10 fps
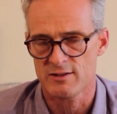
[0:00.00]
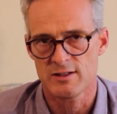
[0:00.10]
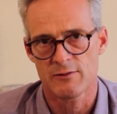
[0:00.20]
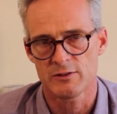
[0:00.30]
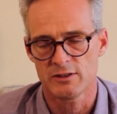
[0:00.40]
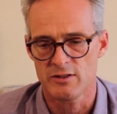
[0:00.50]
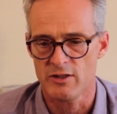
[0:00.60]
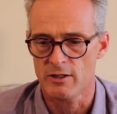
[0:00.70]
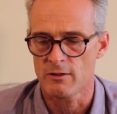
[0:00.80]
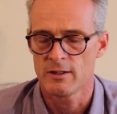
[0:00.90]
is definitely
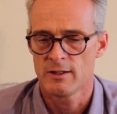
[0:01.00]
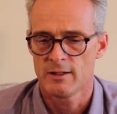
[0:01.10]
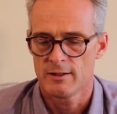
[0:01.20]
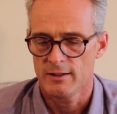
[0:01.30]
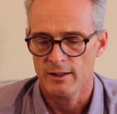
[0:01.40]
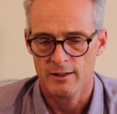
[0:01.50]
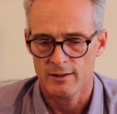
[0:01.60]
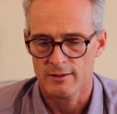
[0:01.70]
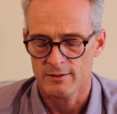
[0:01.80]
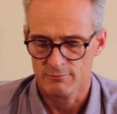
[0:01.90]
there.
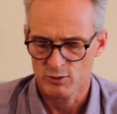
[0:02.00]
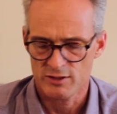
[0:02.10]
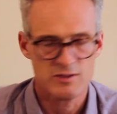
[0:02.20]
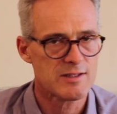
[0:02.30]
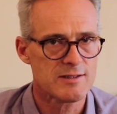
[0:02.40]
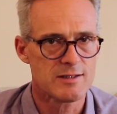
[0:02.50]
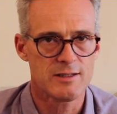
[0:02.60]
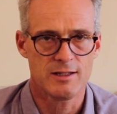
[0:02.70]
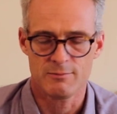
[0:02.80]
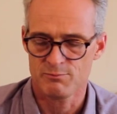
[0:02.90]
And well, let's taste it
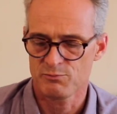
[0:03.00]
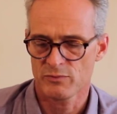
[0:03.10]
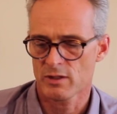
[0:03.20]
again.